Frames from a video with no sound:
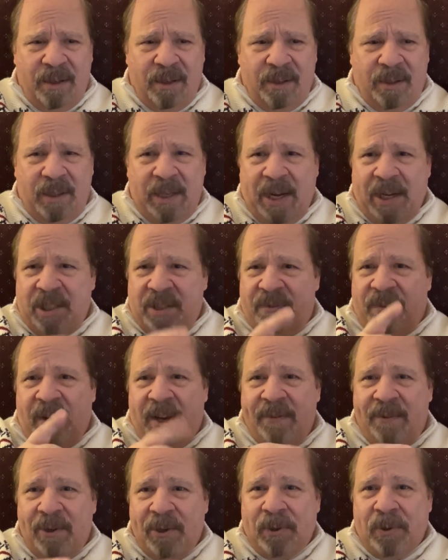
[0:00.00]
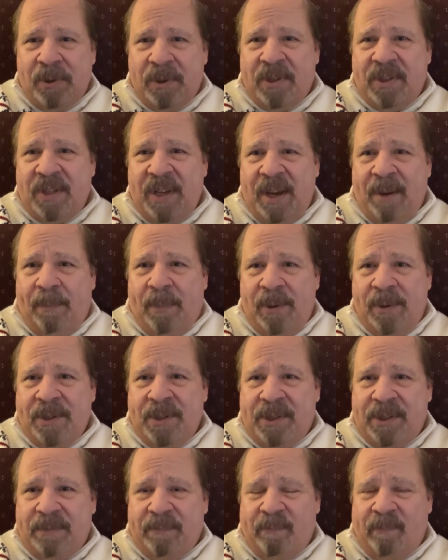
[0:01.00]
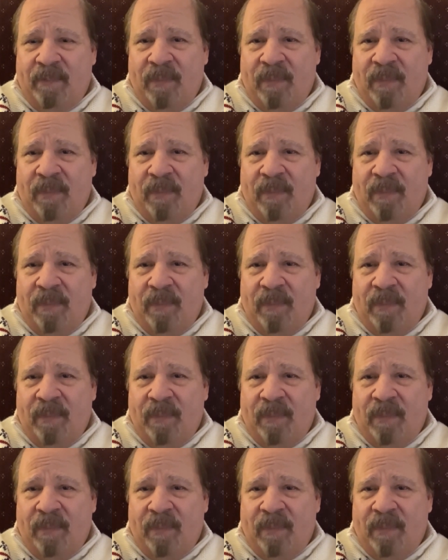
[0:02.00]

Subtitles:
the last 500 samples.